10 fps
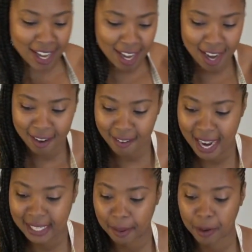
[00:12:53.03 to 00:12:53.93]
All
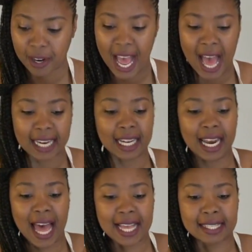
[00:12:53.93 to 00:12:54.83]
right, I'm going to add the
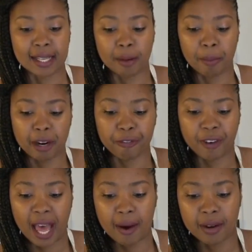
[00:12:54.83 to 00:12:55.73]
last little bit of
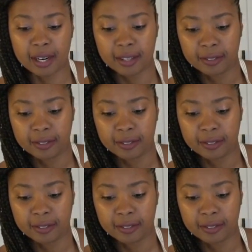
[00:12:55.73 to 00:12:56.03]
flour.